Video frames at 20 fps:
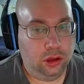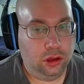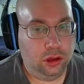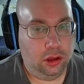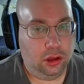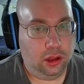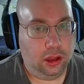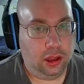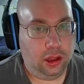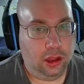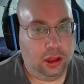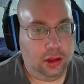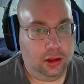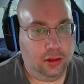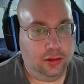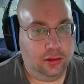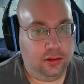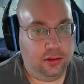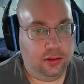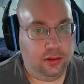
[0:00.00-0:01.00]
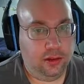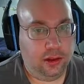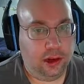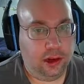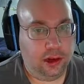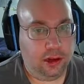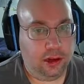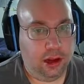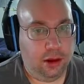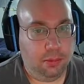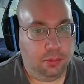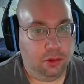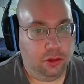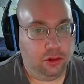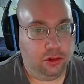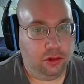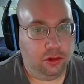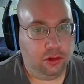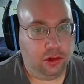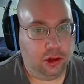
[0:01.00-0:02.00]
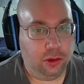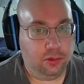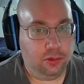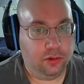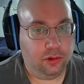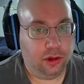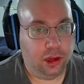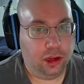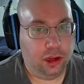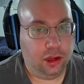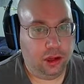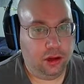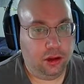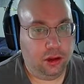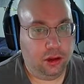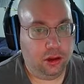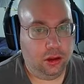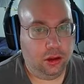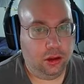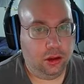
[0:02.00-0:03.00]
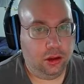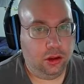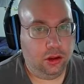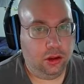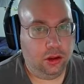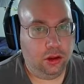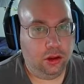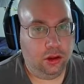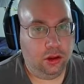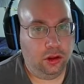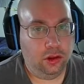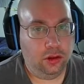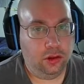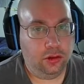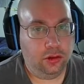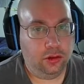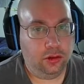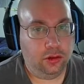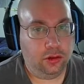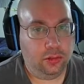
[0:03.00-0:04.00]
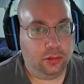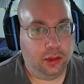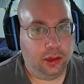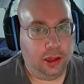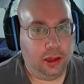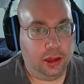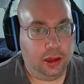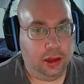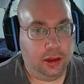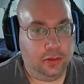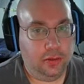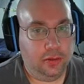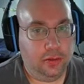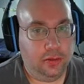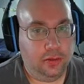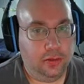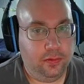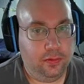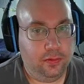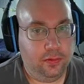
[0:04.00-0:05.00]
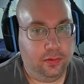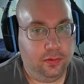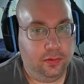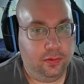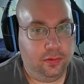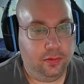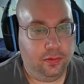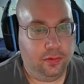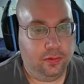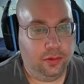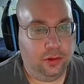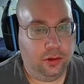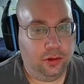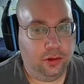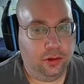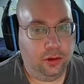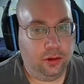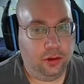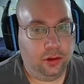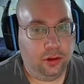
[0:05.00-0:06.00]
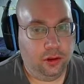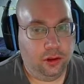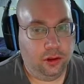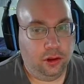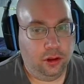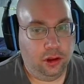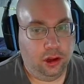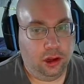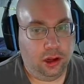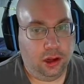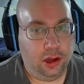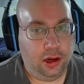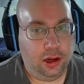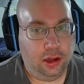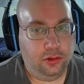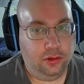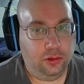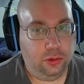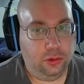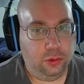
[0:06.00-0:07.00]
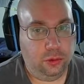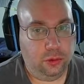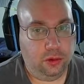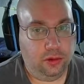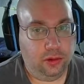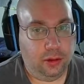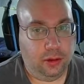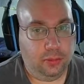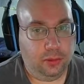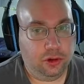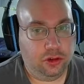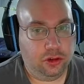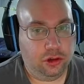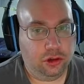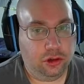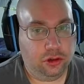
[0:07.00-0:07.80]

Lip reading: and then a couple just outside. So we have a nice cool temperature.